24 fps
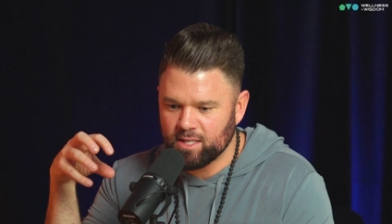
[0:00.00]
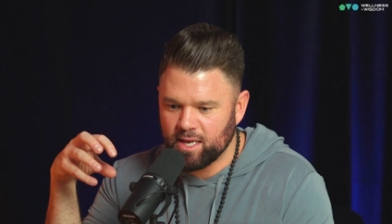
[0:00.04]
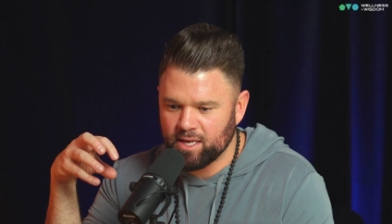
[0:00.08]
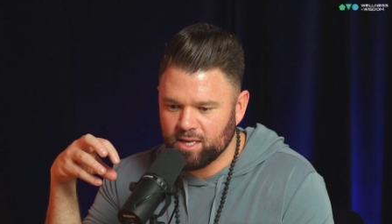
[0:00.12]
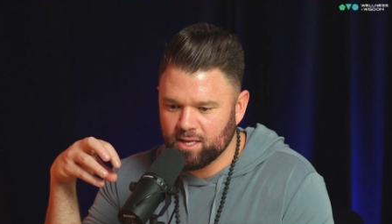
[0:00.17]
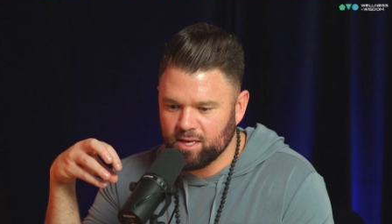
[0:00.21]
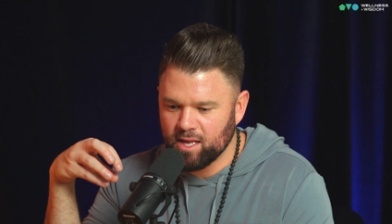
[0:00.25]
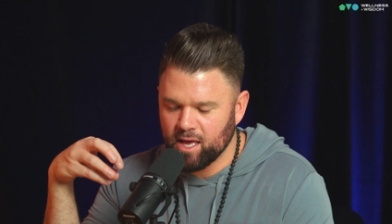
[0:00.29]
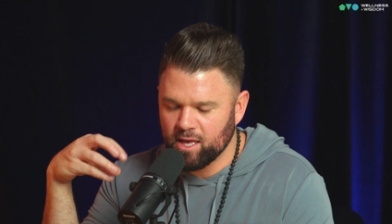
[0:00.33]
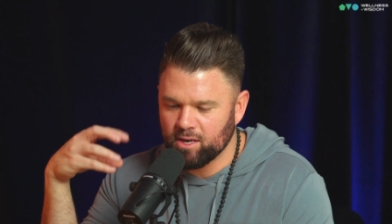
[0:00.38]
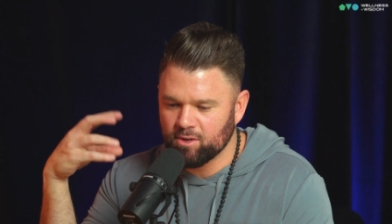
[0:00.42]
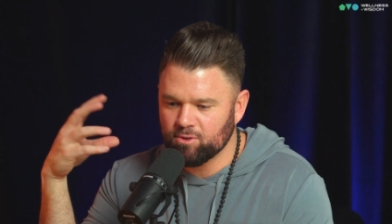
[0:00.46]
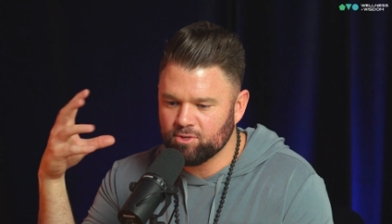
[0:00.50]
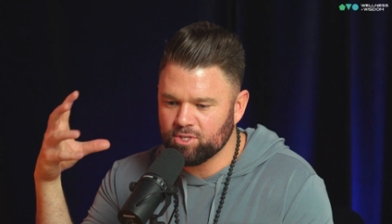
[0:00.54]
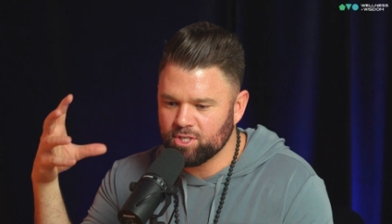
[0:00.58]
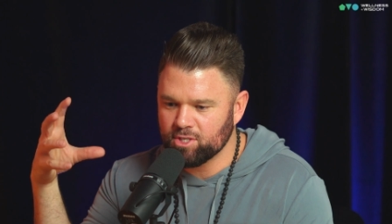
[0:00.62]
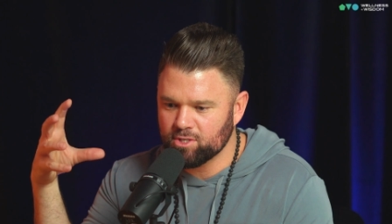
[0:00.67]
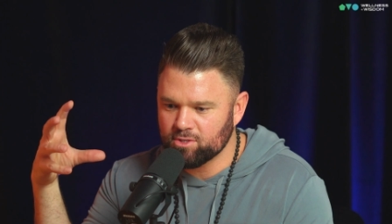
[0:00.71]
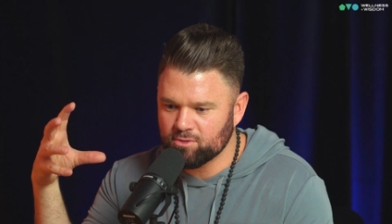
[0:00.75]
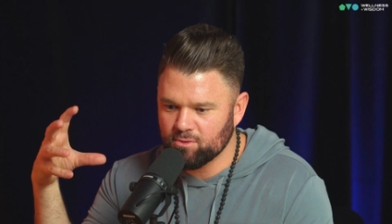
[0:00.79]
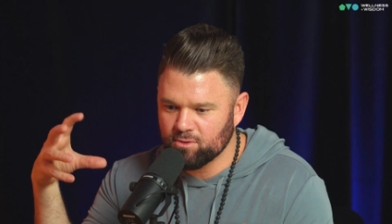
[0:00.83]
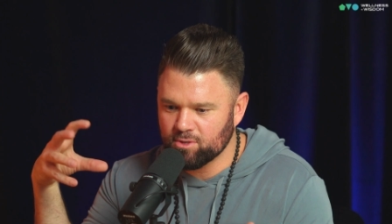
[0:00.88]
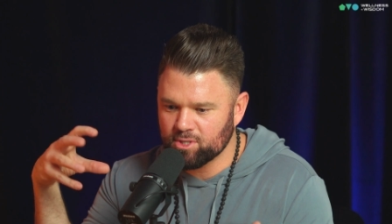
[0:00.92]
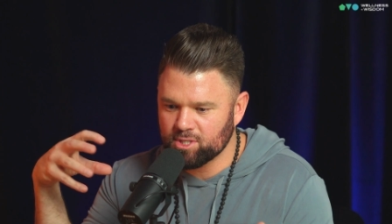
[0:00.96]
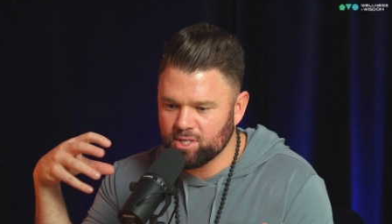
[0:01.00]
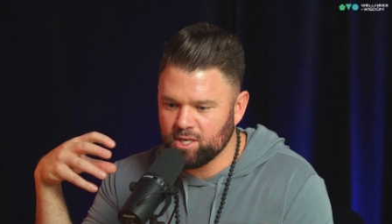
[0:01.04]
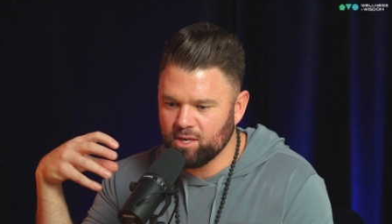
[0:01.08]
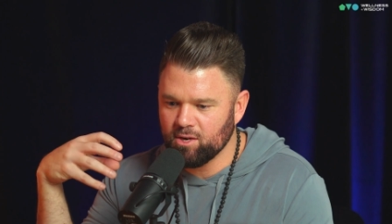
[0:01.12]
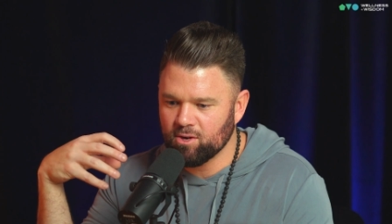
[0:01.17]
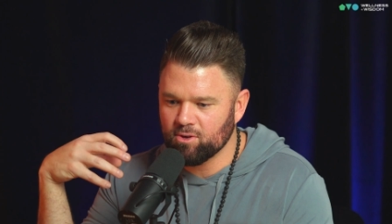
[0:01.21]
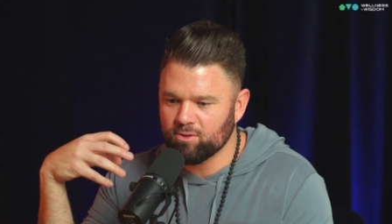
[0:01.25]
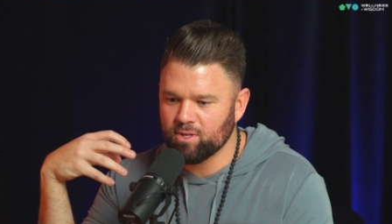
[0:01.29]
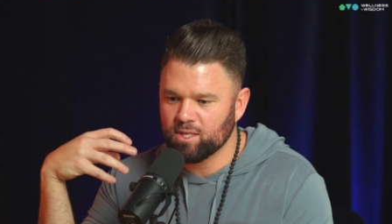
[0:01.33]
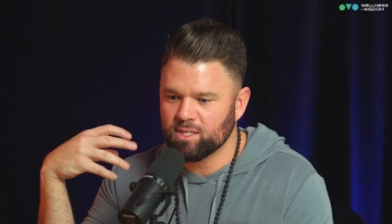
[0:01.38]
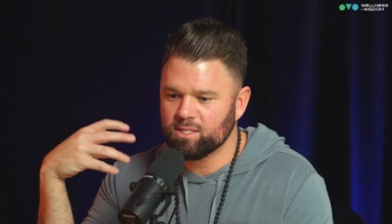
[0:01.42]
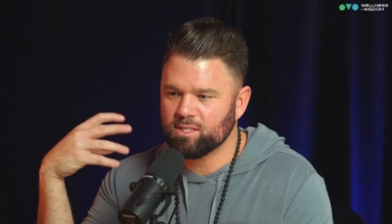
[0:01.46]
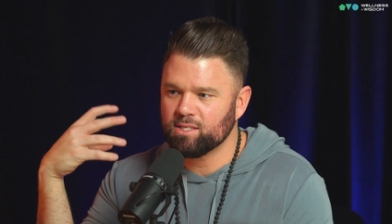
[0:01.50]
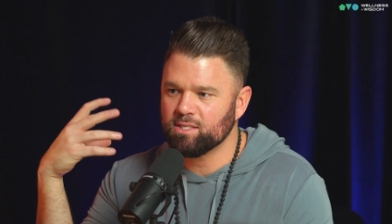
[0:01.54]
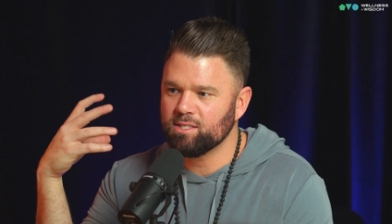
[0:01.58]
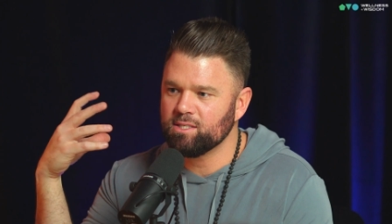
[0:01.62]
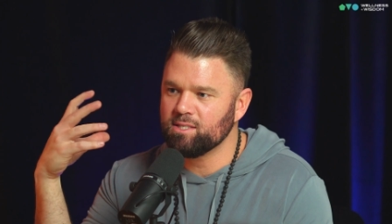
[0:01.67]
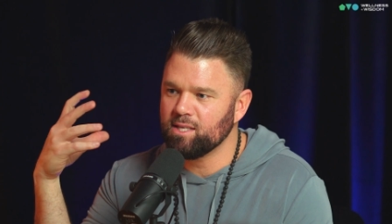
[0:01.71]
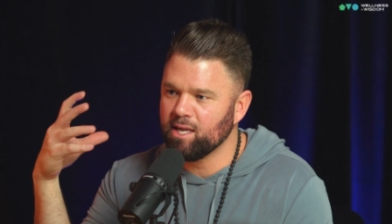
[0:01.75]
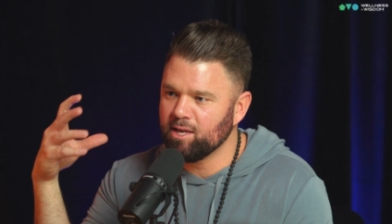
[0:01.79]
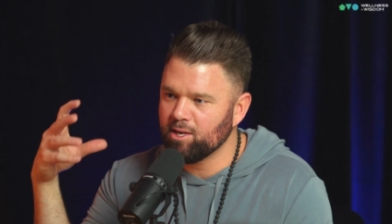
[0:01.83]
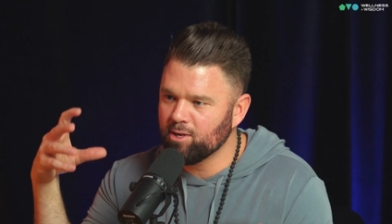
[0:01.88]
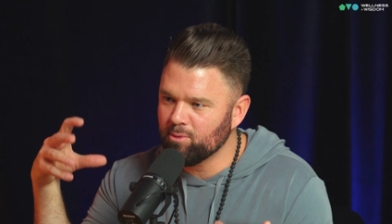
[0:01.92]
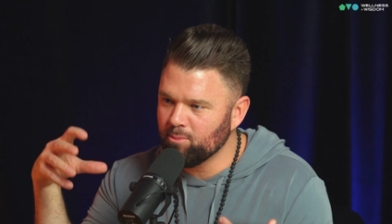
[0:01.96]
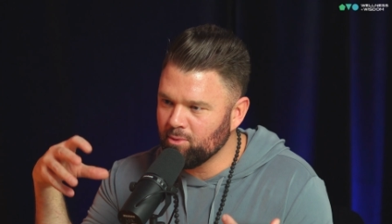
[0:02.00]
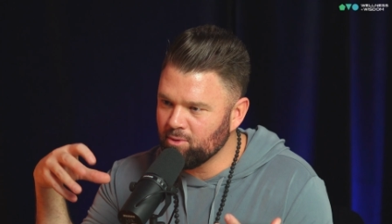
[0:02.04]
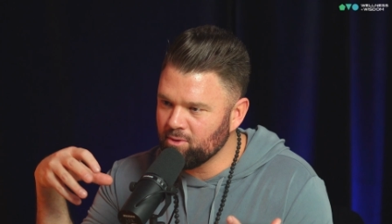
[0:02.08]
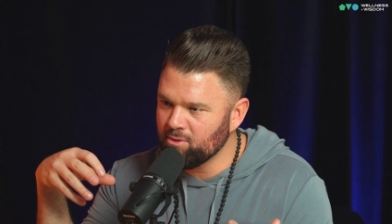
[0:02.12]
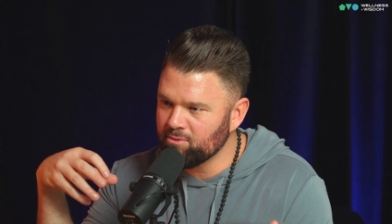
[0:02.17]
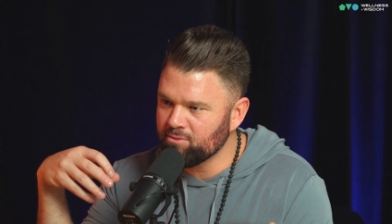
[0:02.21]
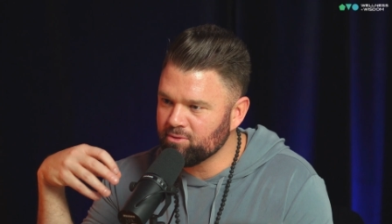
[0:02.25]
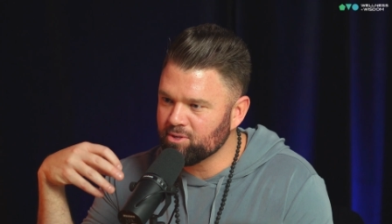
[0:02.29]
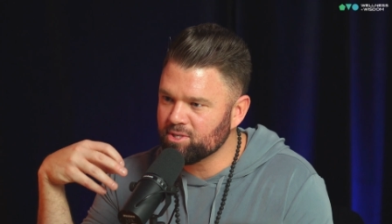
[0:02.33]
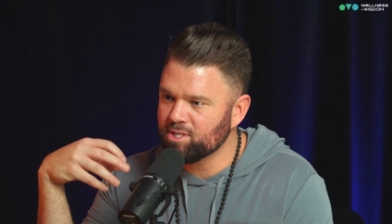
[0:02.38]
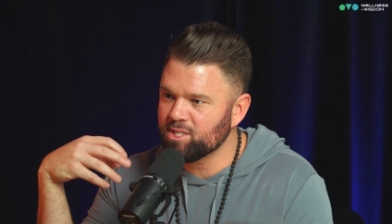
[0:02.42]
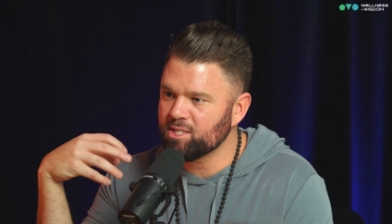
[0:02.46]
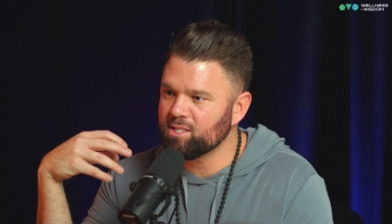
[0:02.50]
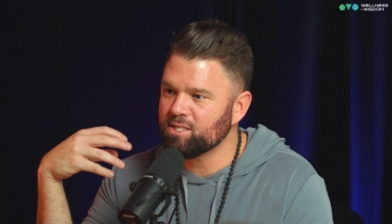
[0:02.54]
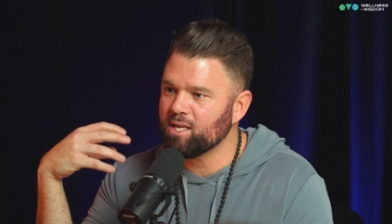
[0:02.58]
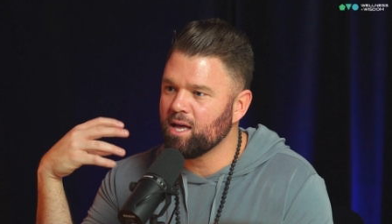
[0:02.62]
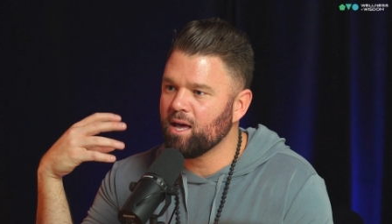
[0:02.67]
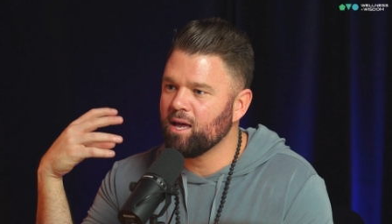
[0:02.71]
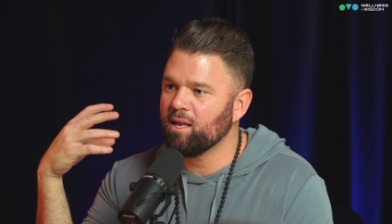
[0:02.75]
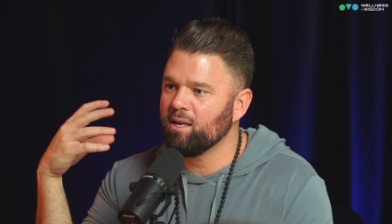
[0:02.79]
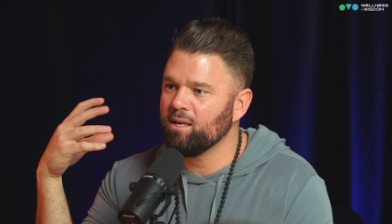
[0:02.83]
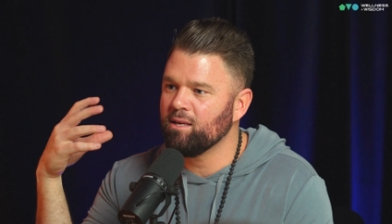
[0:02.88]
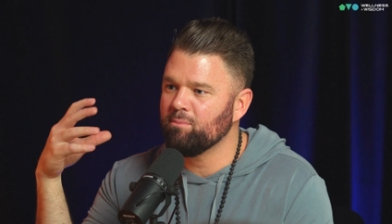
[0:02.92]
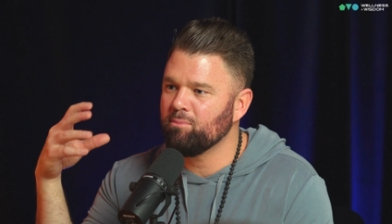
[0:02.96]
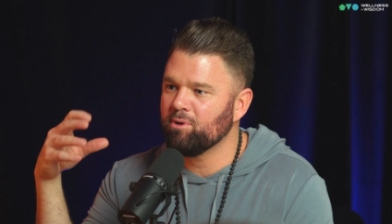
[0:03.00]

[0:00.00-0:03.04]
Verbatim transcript: like an energy source here that's sustainable for society,